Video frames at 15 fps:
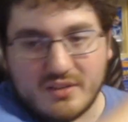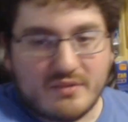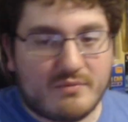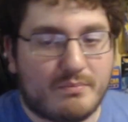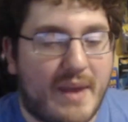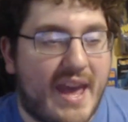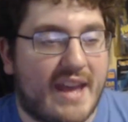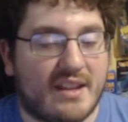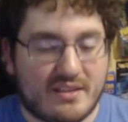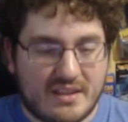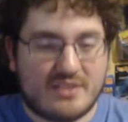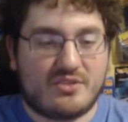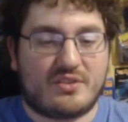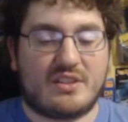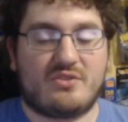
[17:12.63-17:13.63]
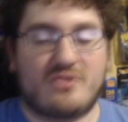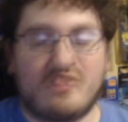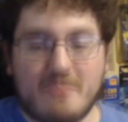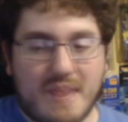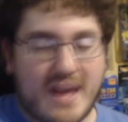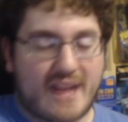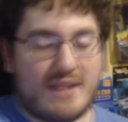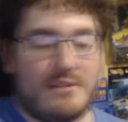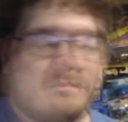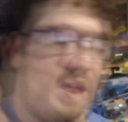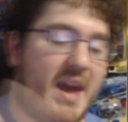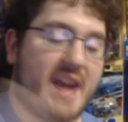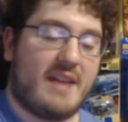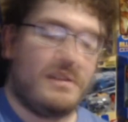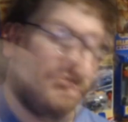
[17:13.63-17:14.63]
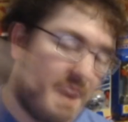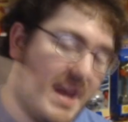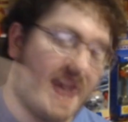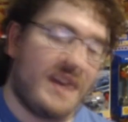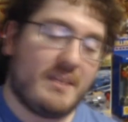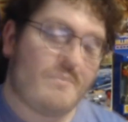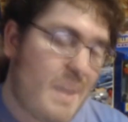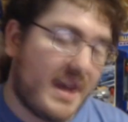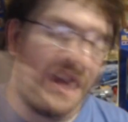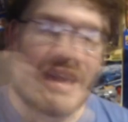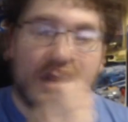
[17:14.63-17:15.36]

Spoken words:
Bag. This looks interesting. Bag. Bag. Bag. Bag.